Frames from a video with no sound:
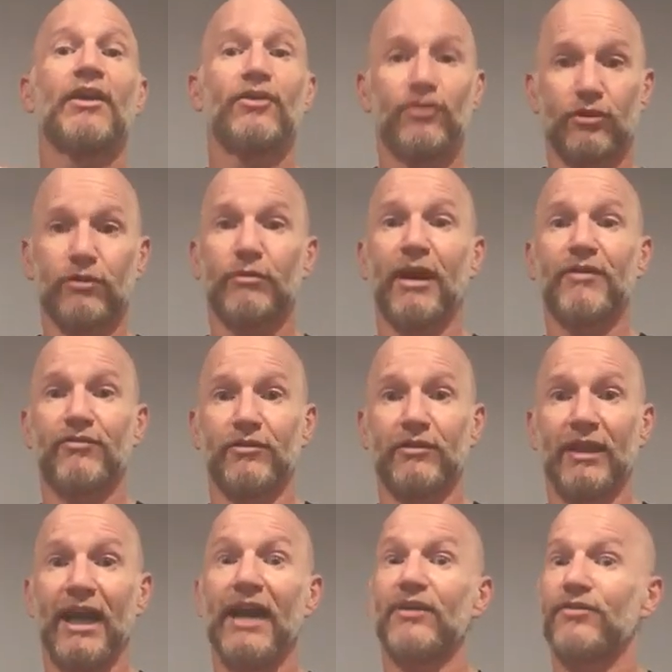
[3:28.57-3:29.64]
your rifle
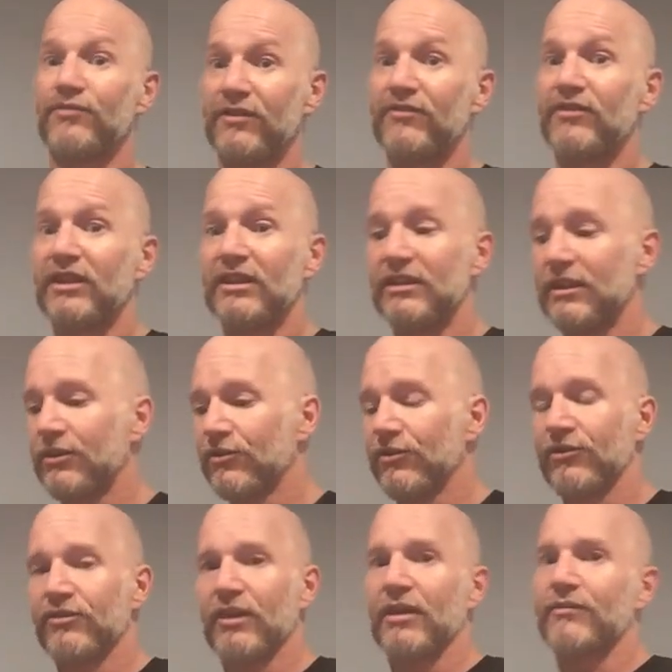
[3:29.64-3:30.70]
last 15 years
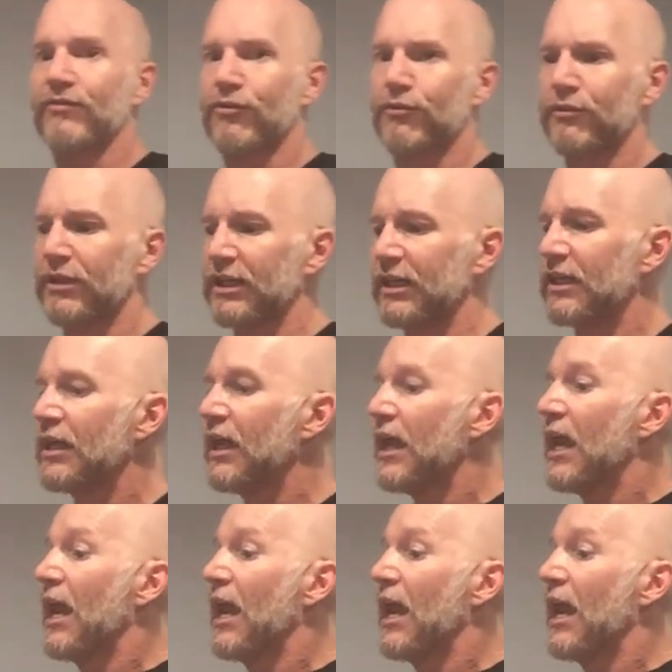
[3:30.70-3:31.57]
instead of 3.